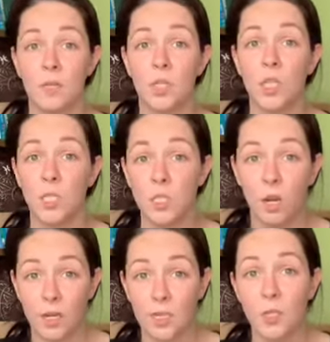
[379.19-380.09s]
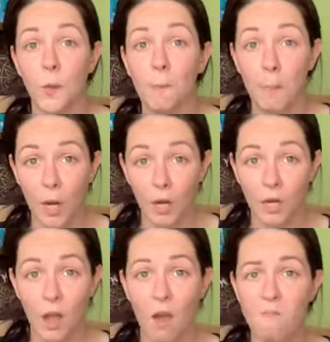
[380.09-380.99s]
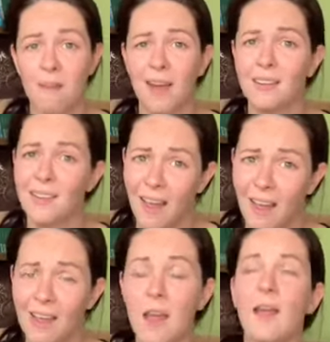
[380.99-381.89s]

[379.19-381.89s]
She's talking to a bird. Oh my God.